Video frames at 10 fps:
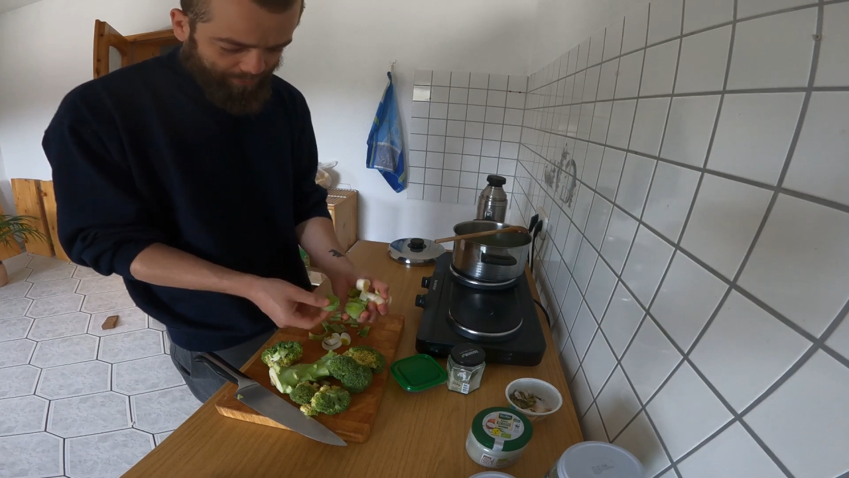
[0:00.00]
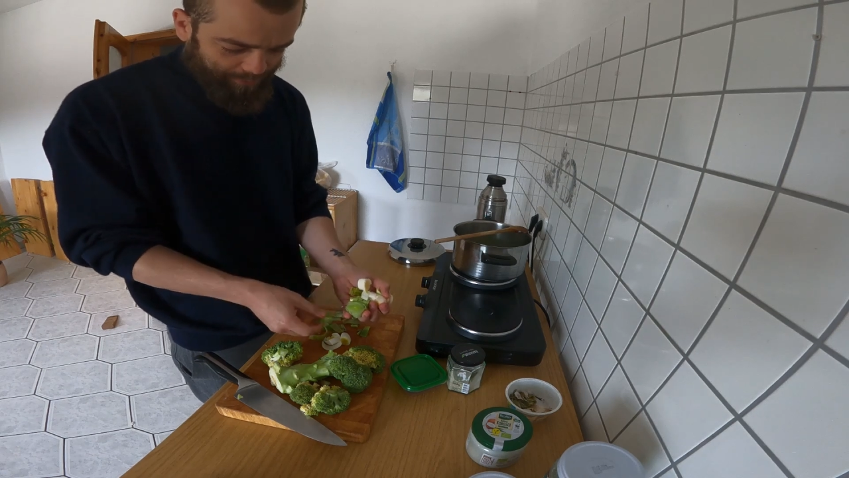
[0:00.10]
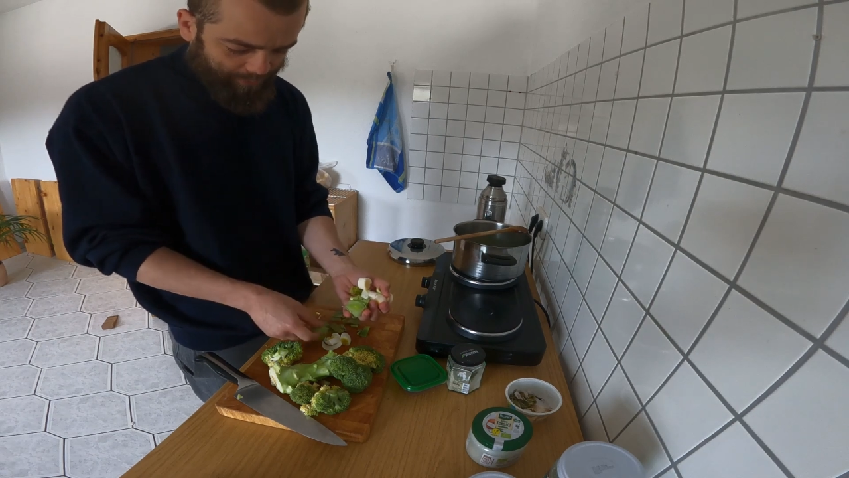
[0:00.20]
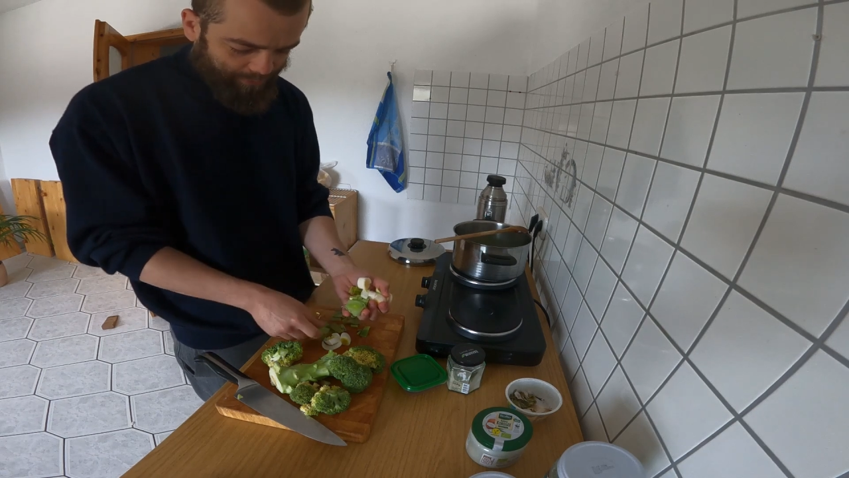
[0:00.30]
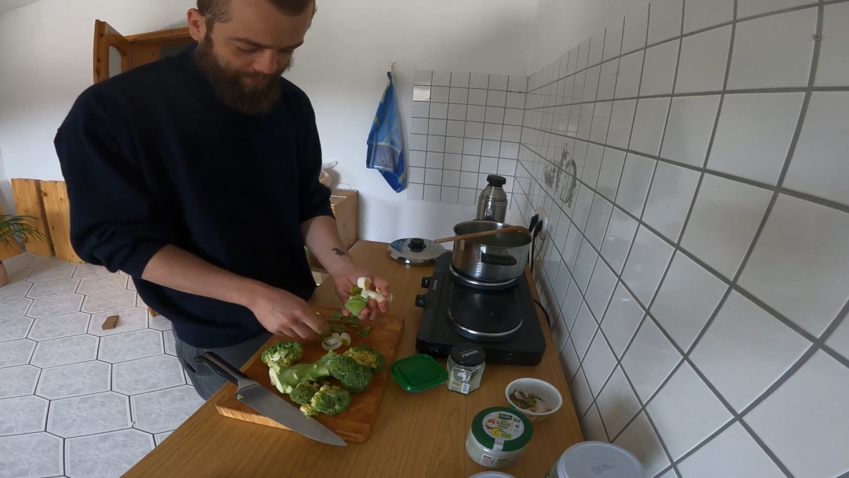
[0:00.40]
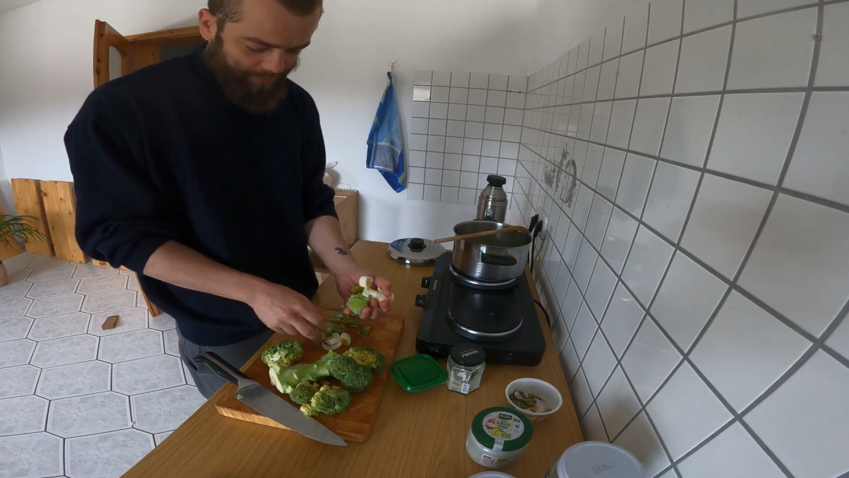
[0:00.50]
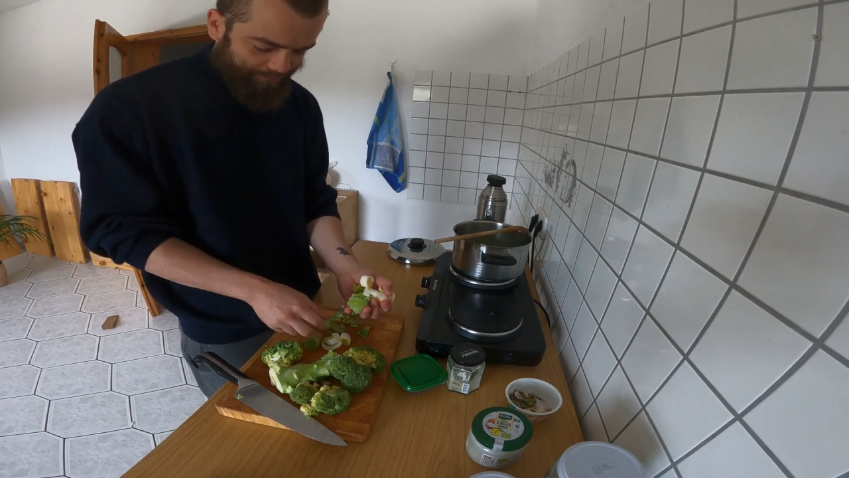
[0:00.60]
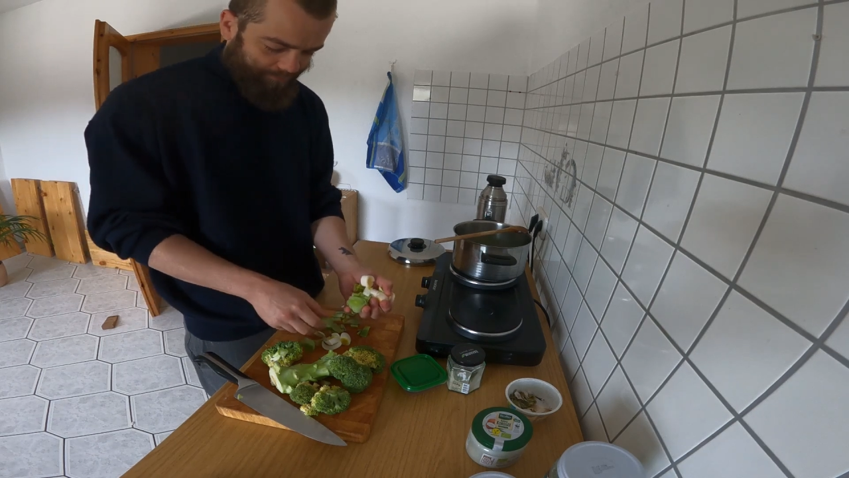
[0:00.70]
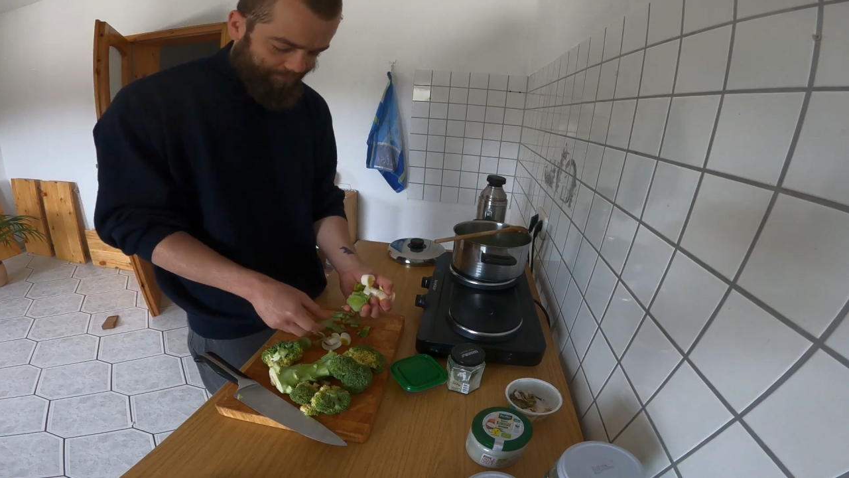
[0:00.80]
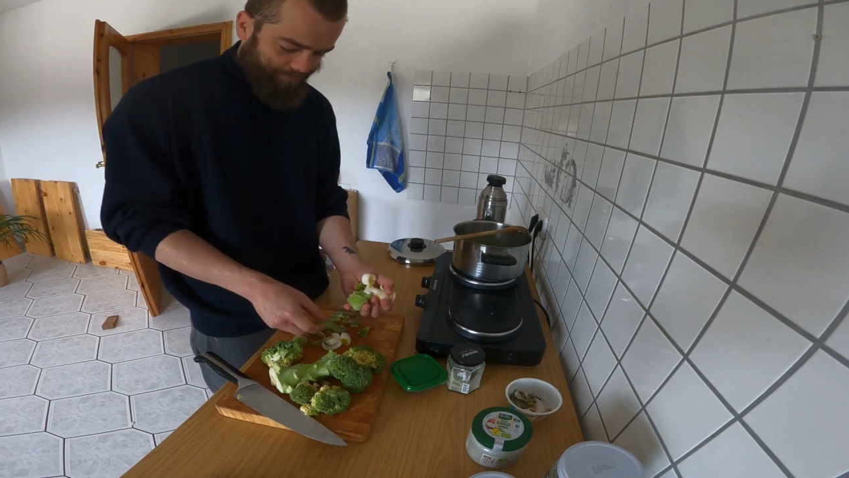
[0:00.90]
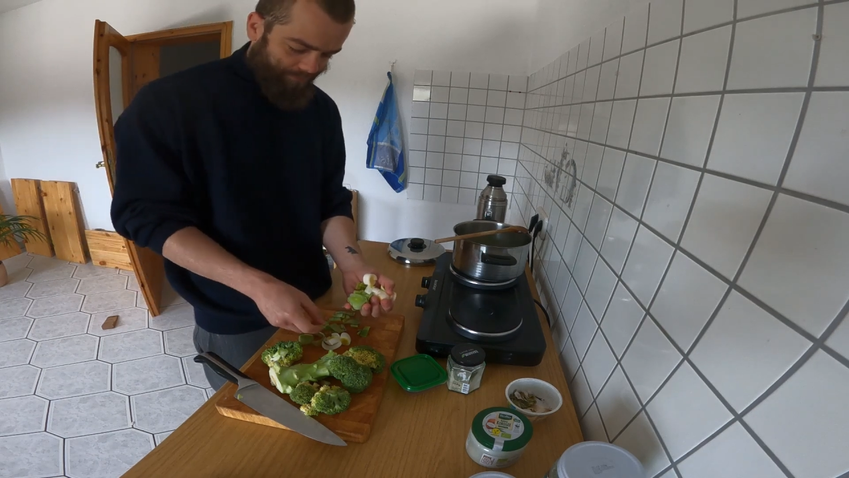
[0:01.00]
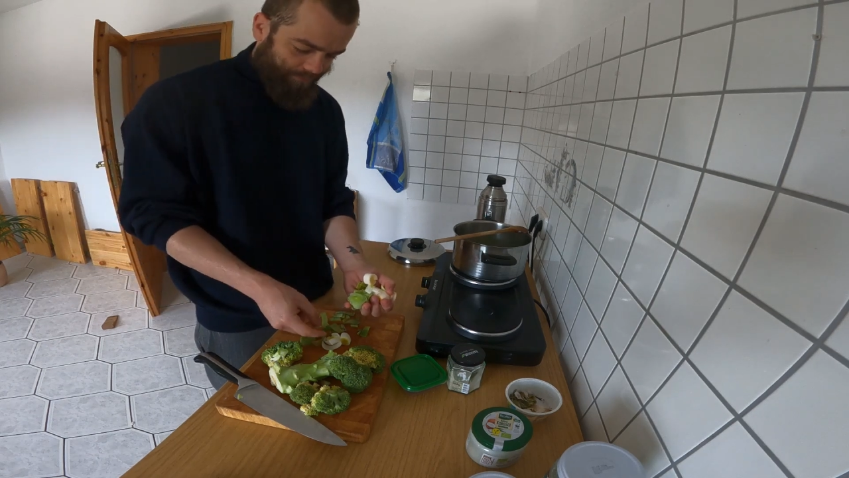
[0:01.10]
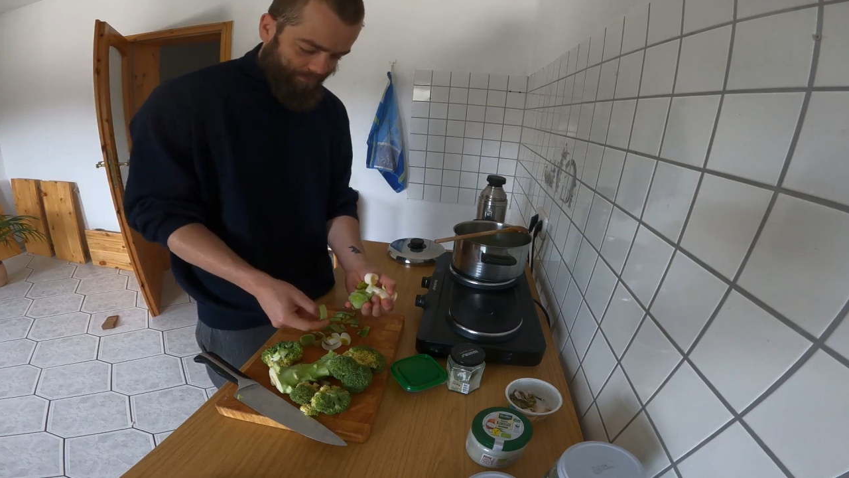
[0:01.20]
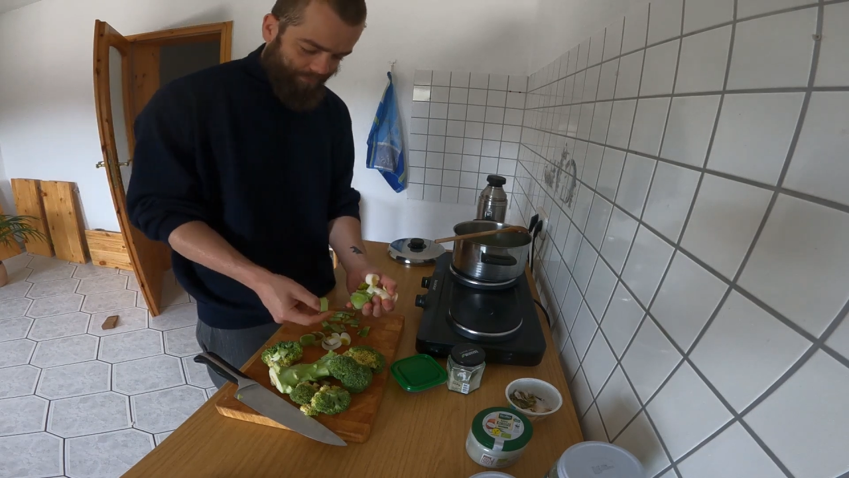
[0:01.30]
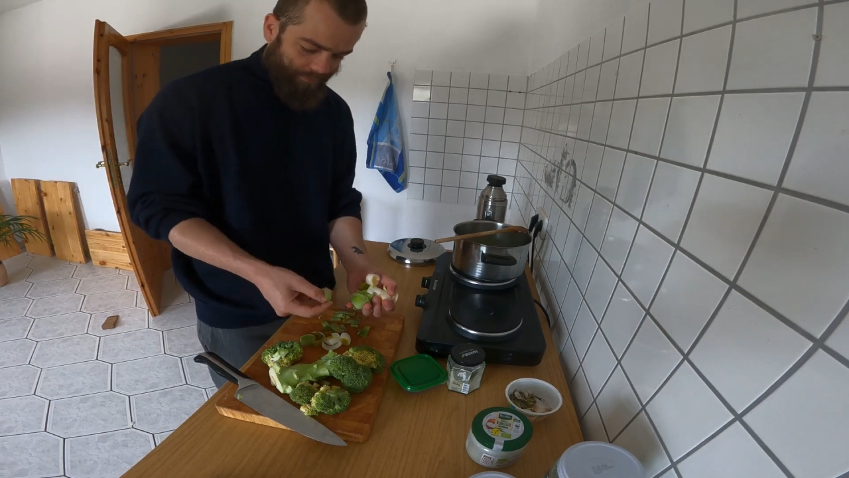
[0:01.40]
properly
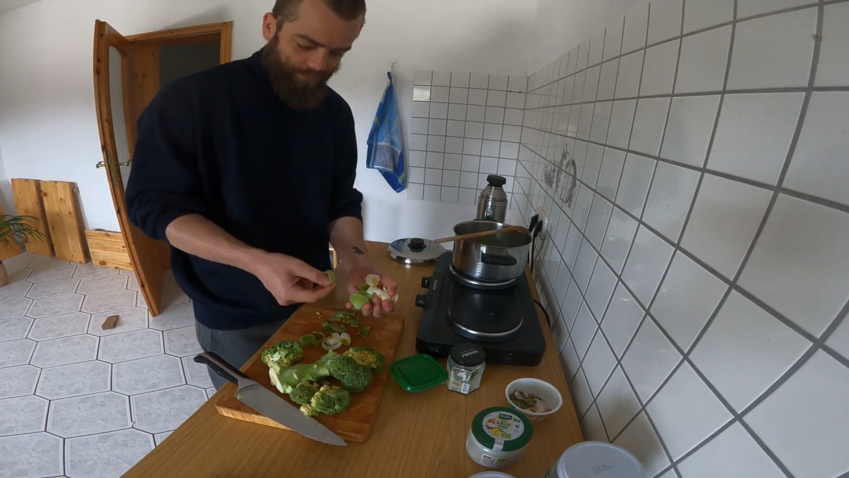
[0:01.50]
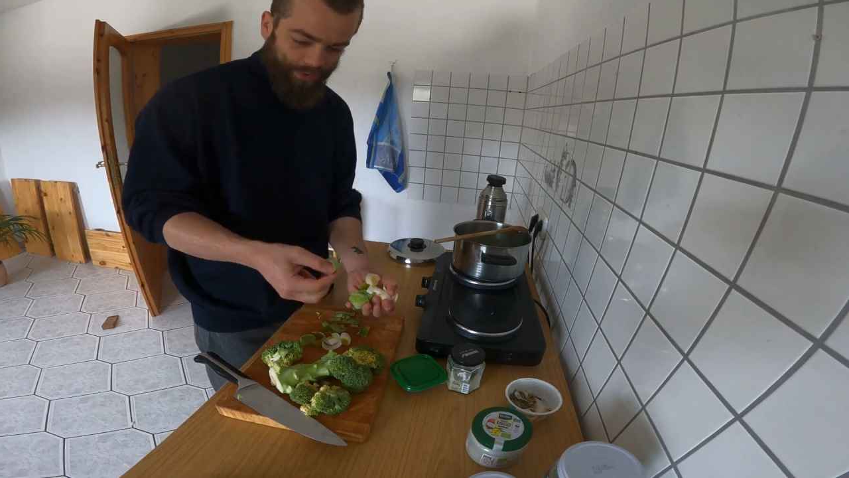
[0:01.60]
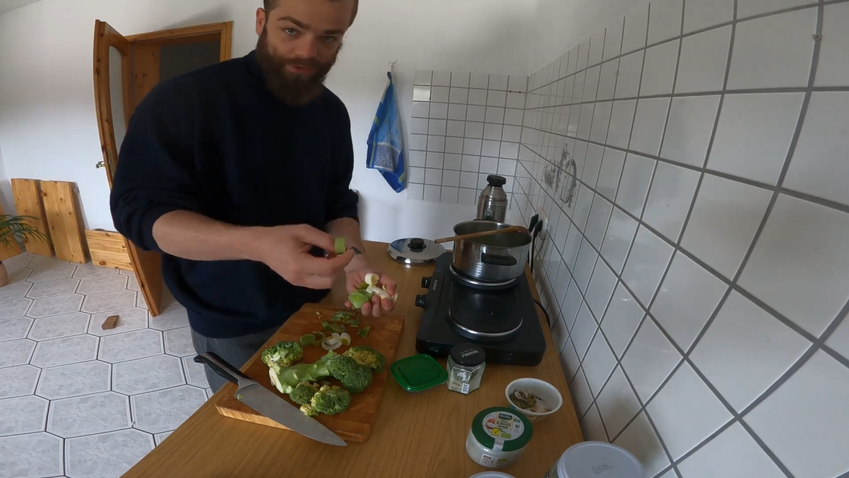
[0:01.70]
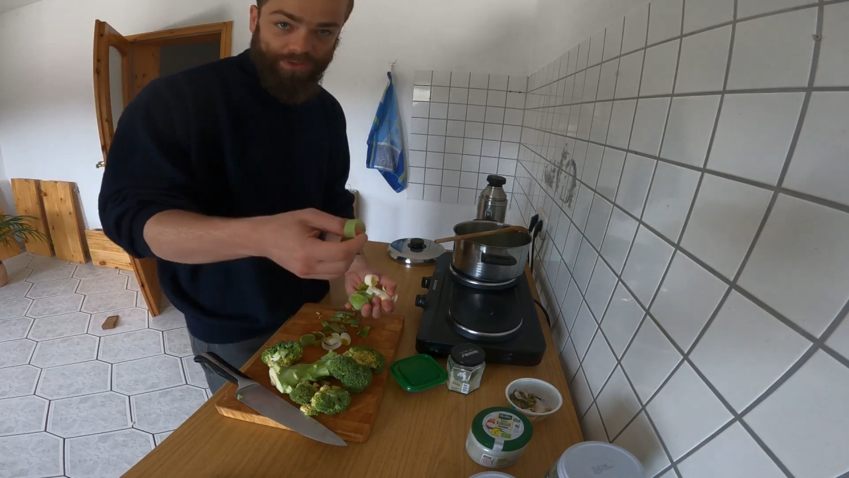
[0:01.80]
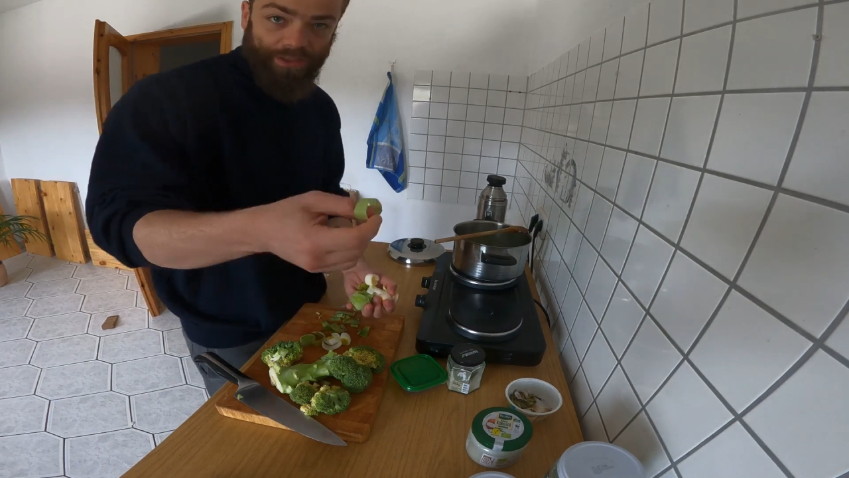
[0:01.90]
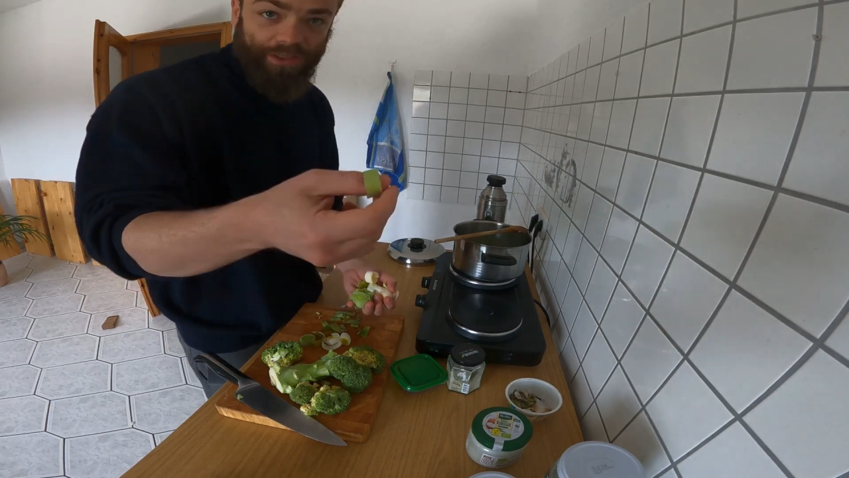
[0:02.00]
because